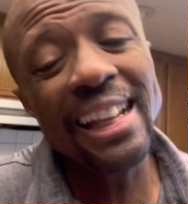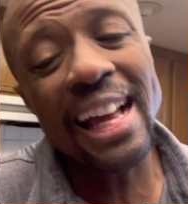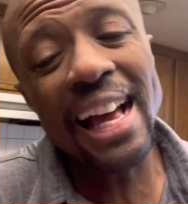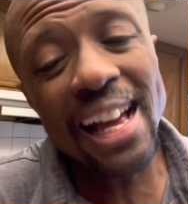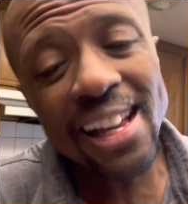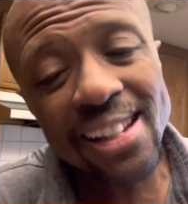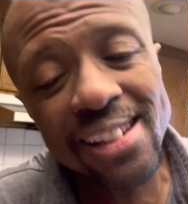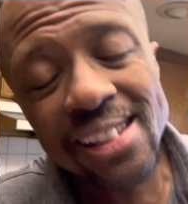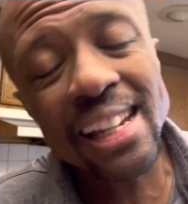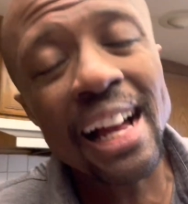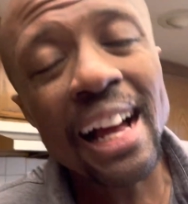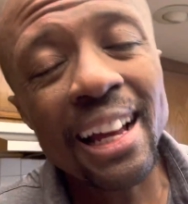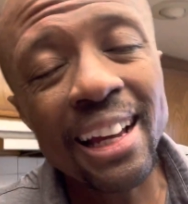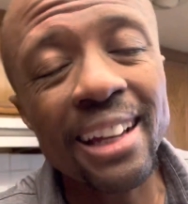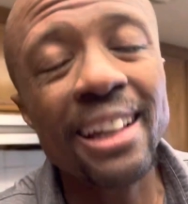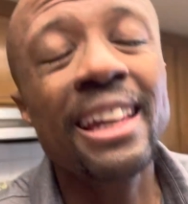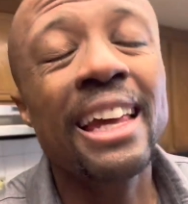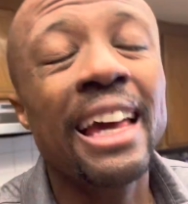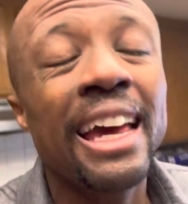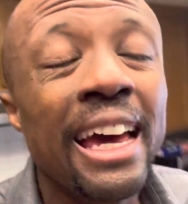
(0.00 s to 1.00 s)
as I
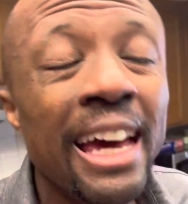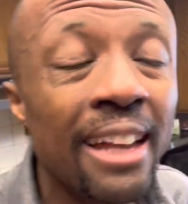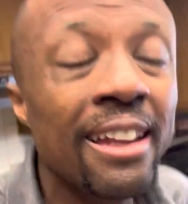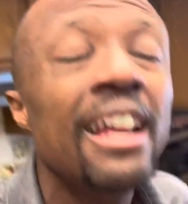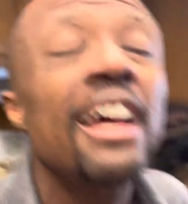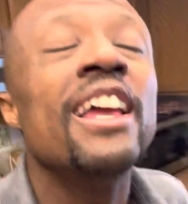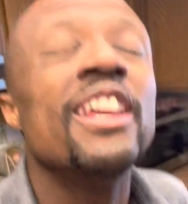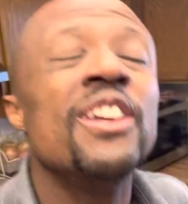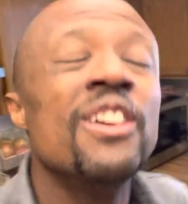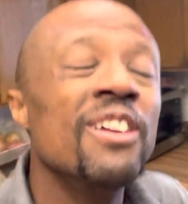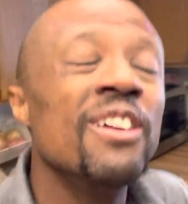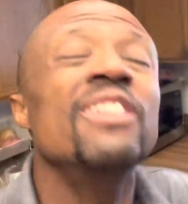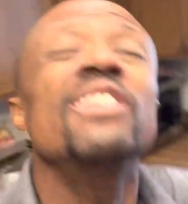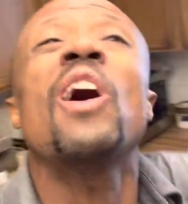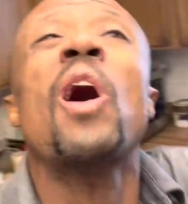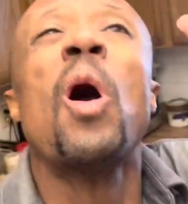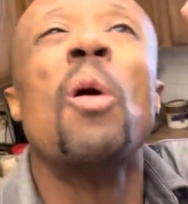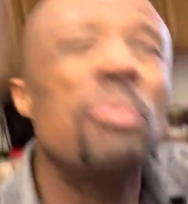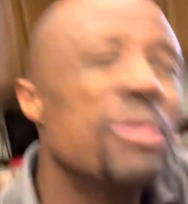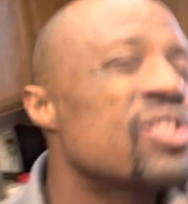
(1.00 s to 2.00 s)
can. You
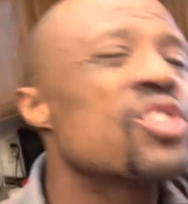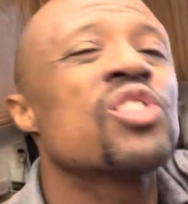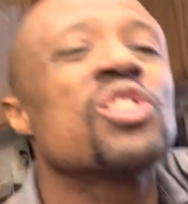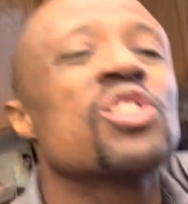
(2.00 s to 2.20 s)
know it's